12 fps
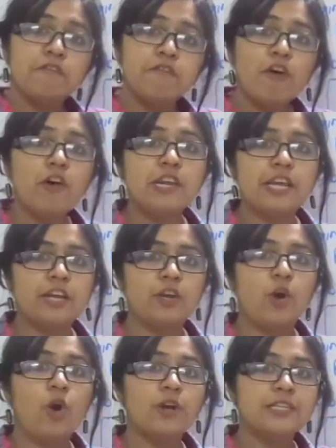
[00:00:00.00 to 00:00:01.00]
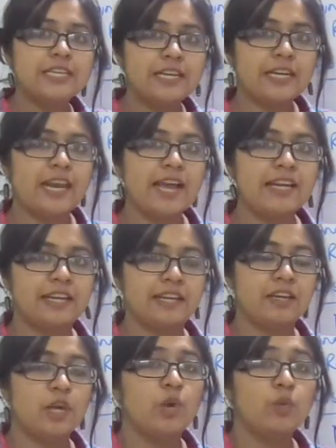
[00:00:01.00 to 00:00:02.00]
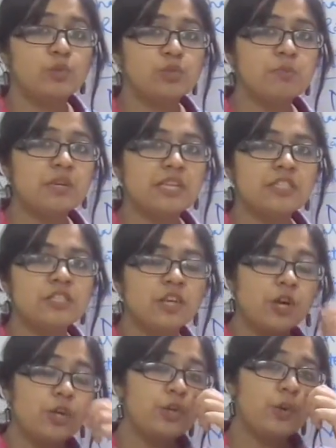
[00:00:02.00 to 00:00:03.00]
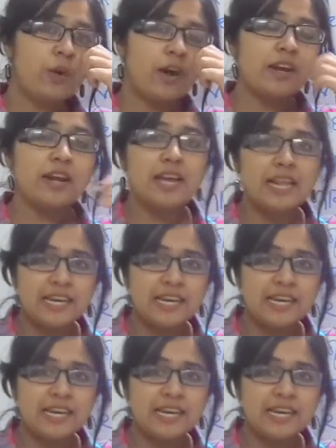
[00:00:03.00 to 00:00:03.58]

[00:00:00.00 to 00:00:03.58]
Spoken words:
falling or declining, which means you are